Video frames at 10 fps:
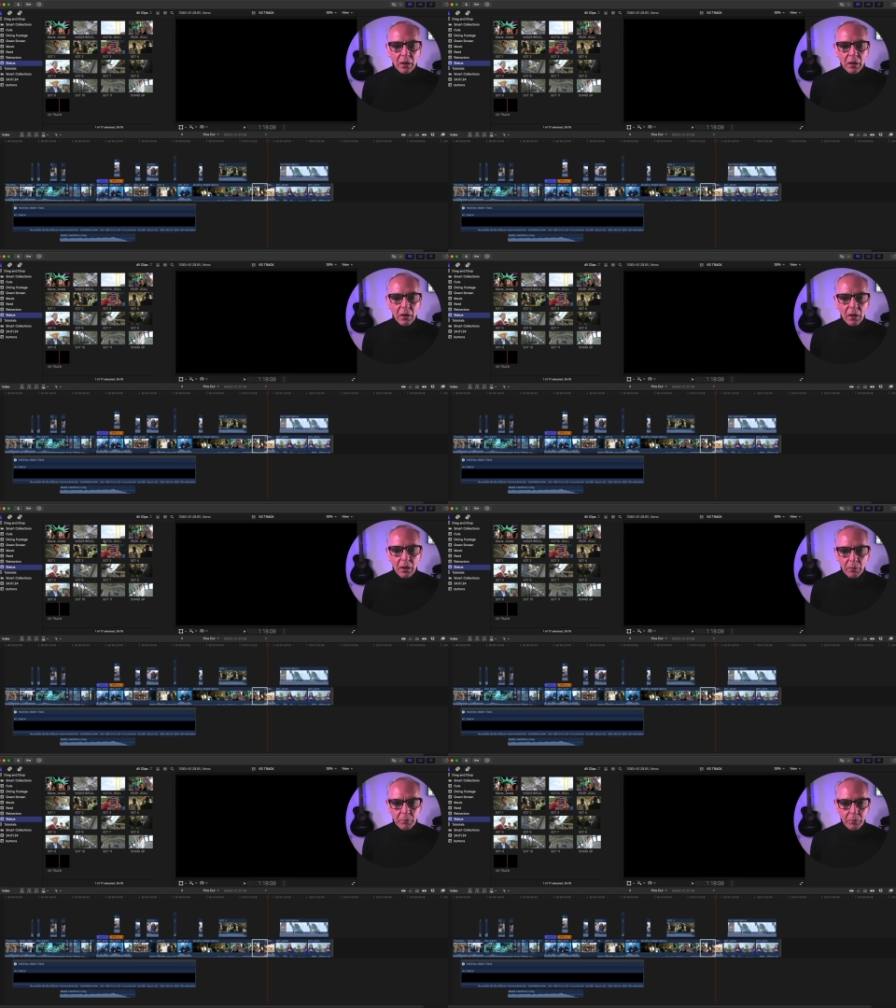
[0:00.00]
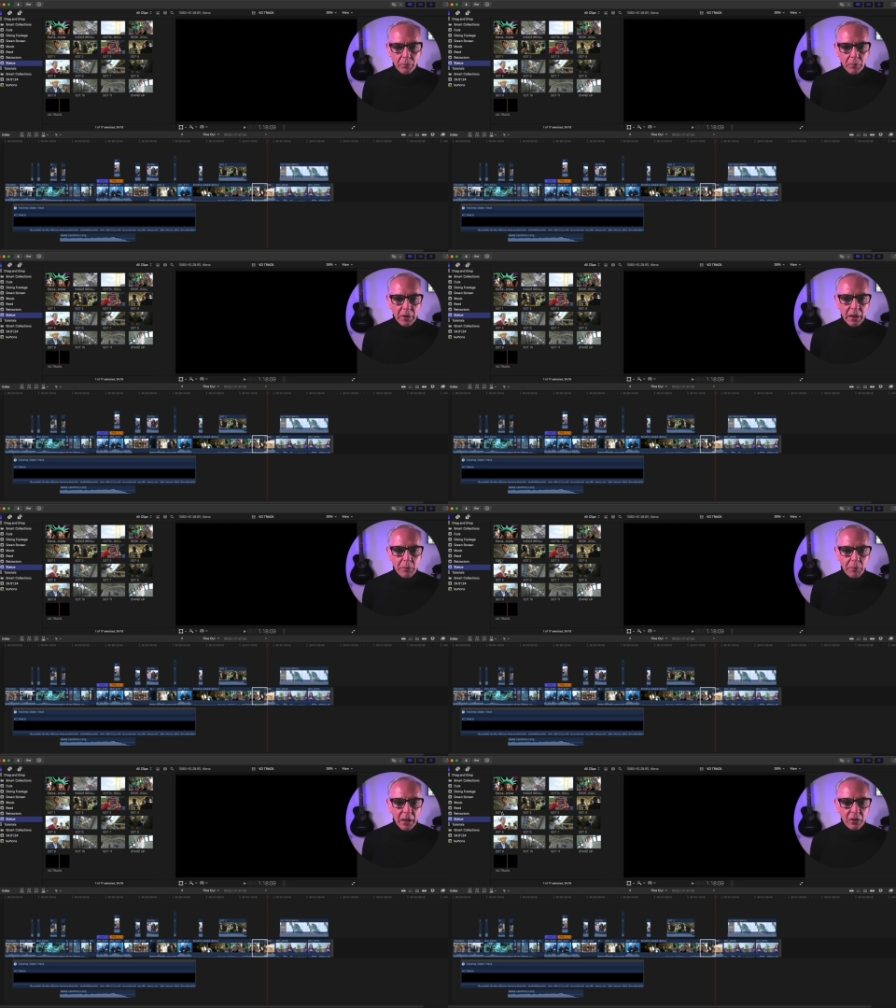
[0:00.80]
um, in
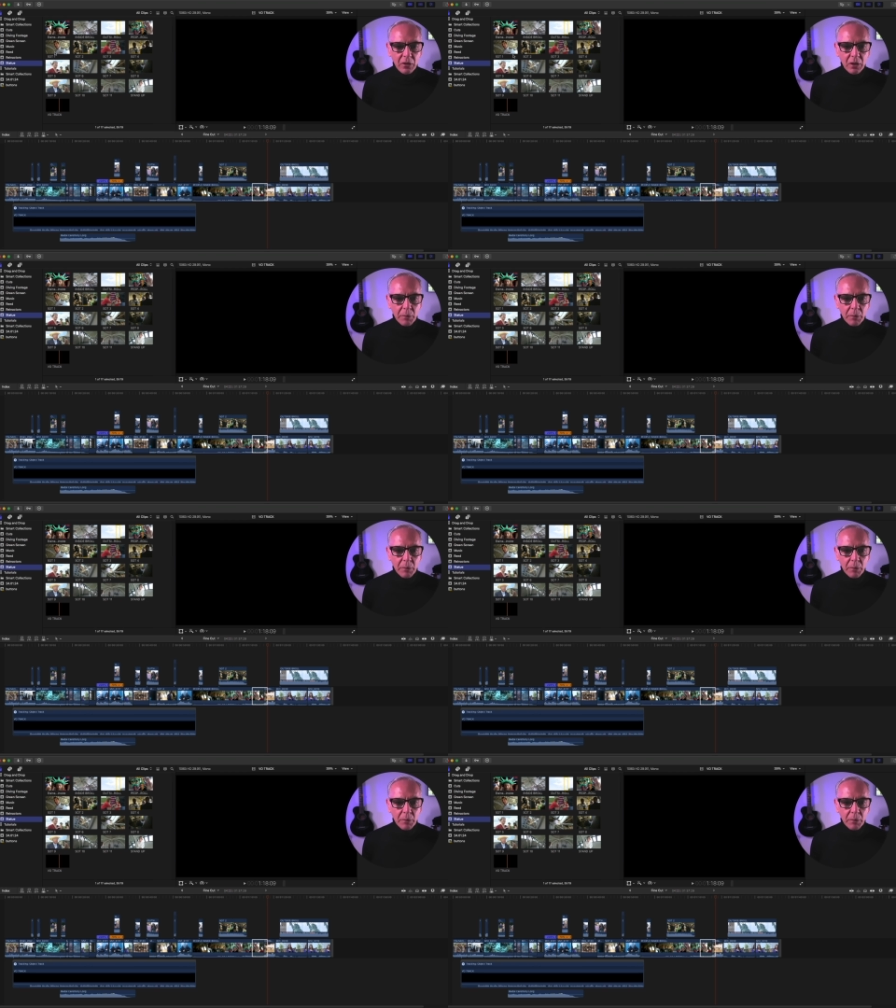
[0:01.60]
my clip.